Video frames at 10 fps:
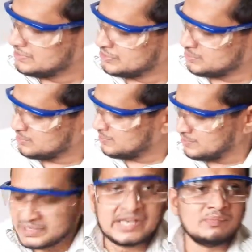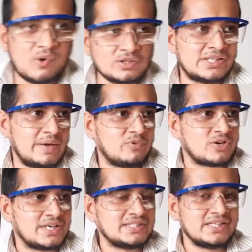So in both
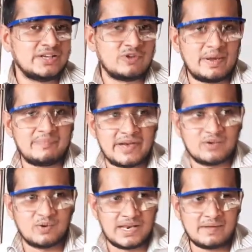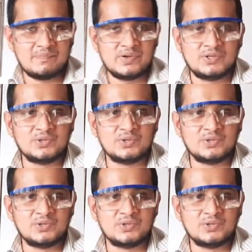laboratories, new lab and old lab,